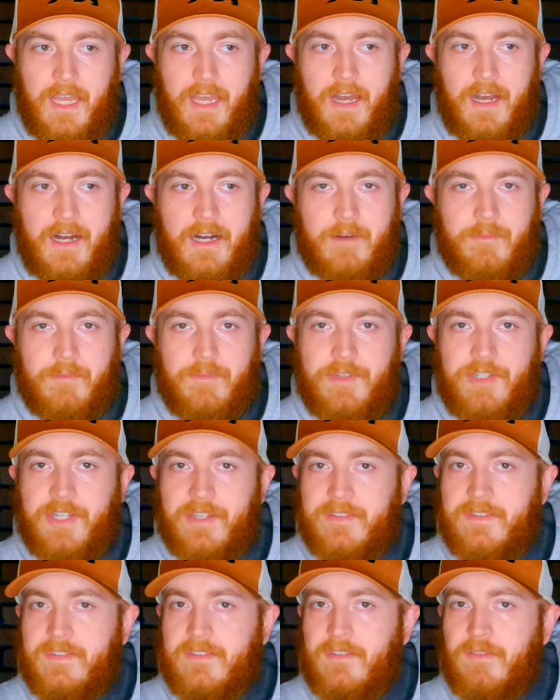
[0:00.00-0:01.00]
Um,
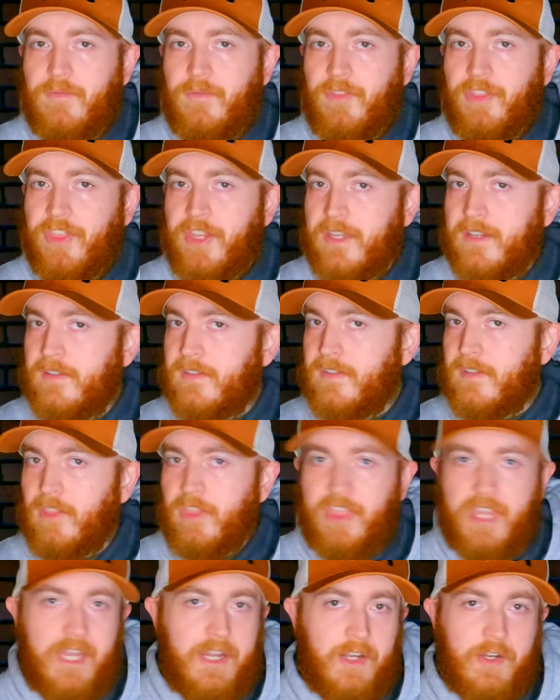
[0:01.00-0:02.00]
just think
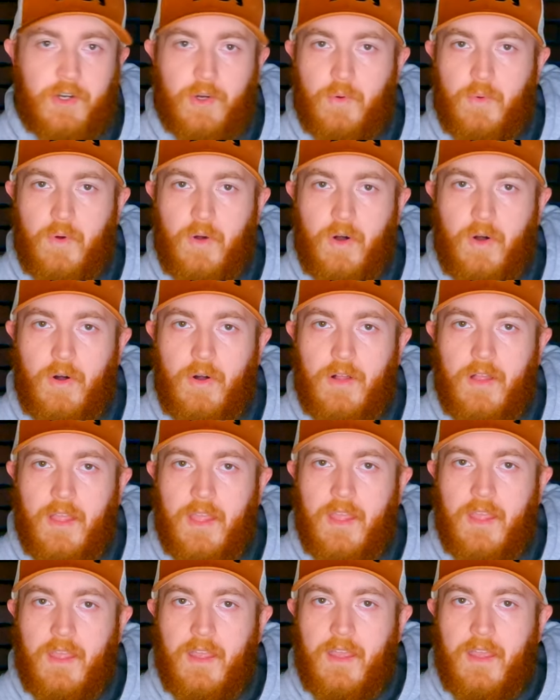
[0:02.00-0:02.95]
synthetic or wool.